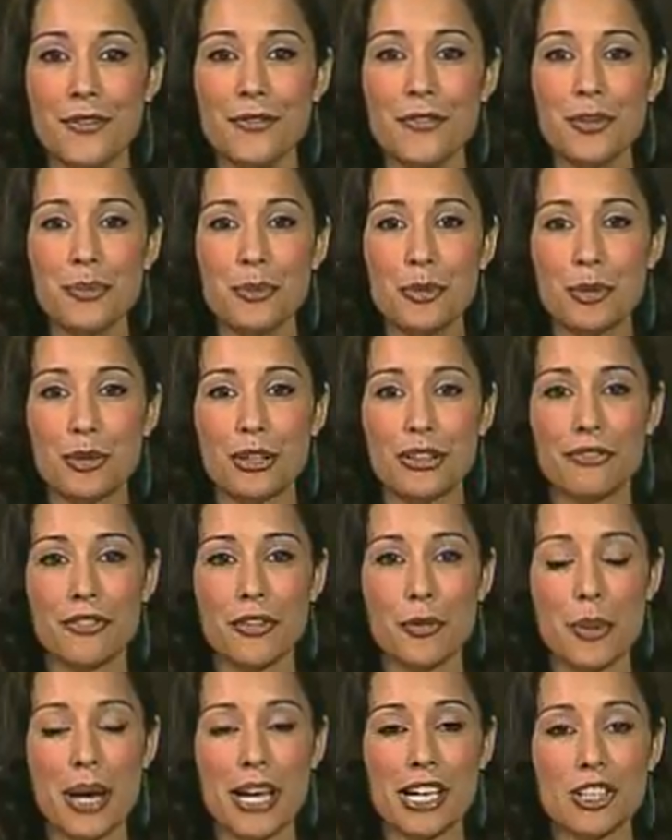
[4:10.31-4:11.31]
For more
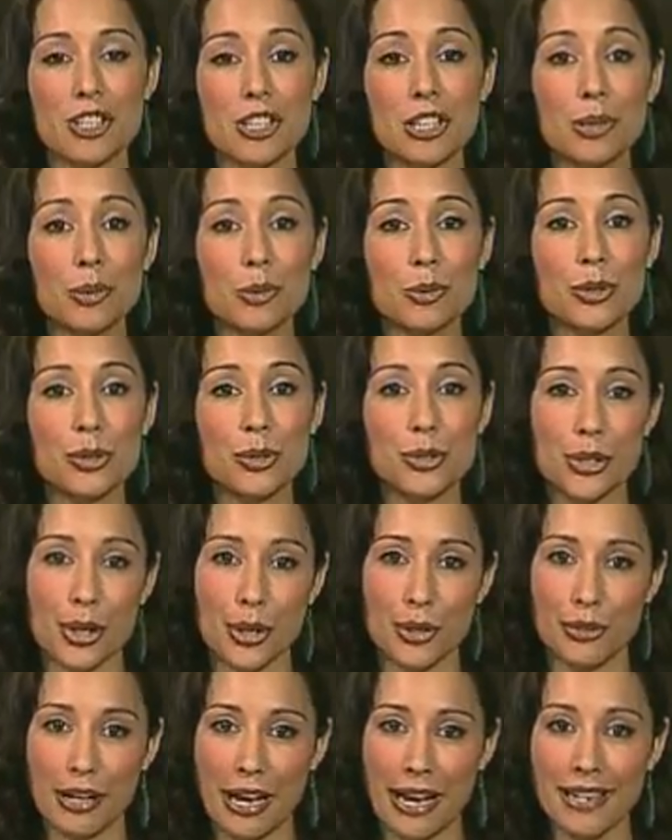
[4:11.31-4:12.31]
information or to
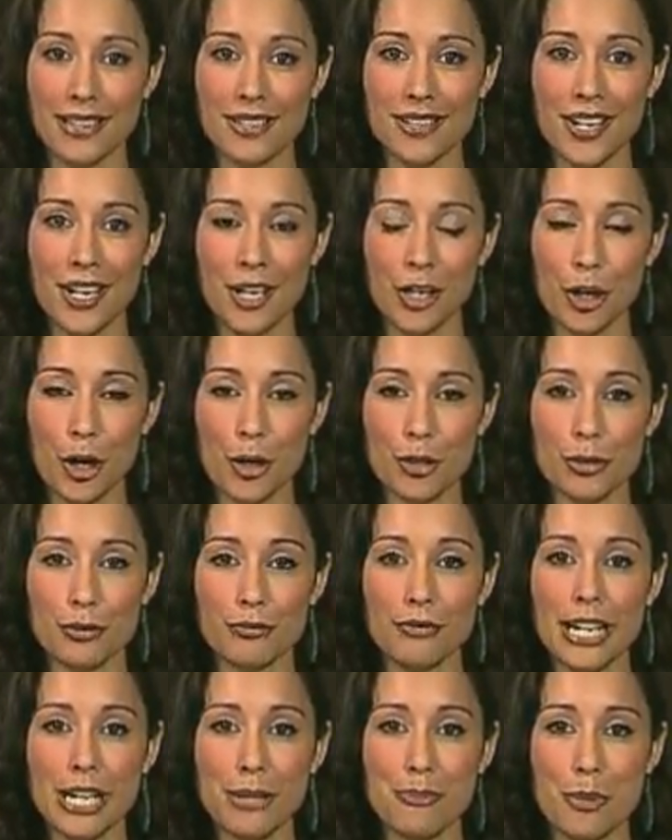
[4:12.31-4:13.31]
donate, go to
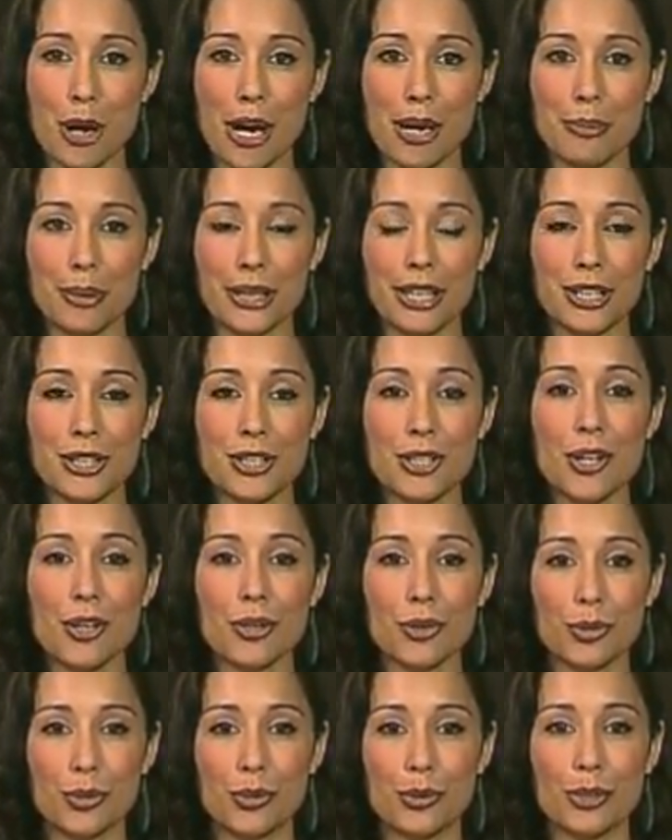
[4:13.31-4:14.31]

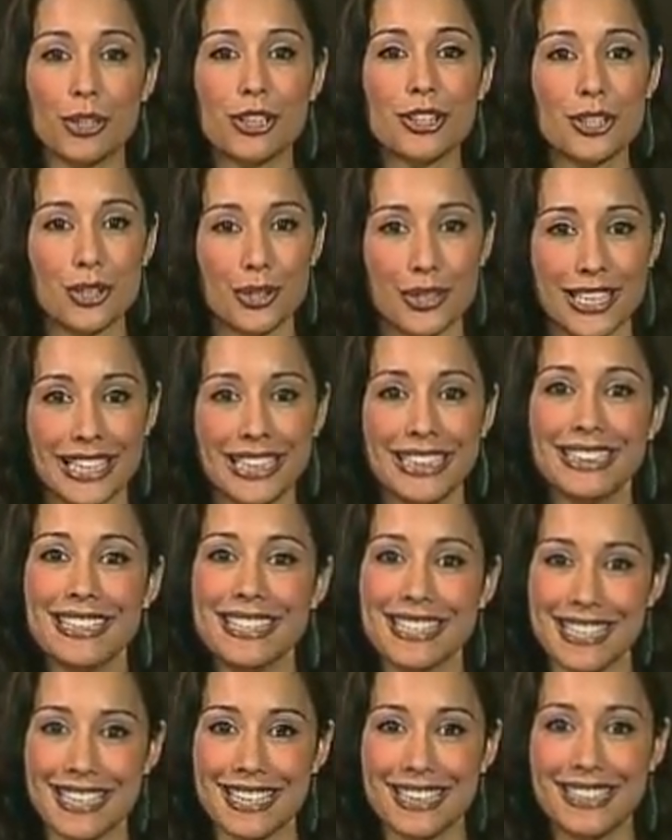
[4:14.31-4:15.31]

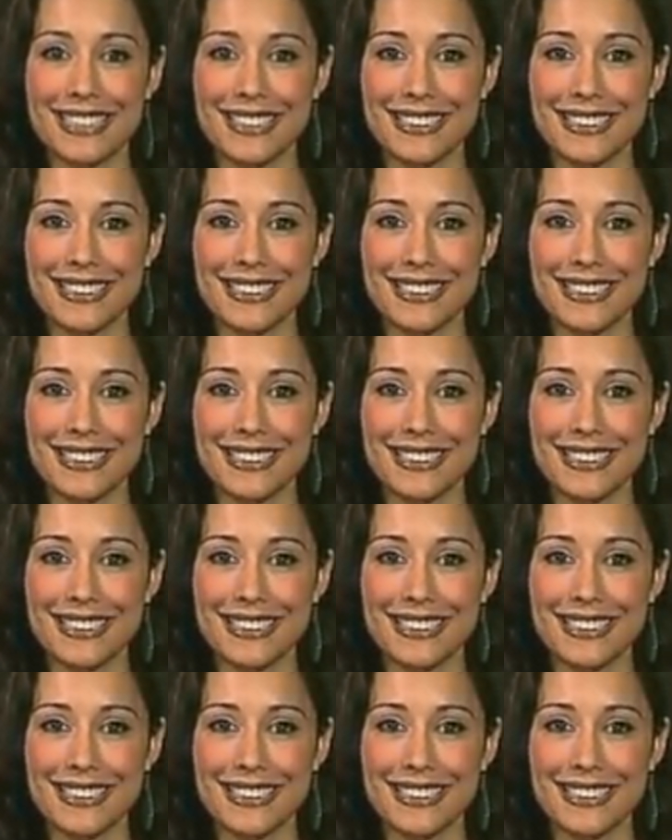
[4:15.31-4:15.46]
redpuppy.org.nz.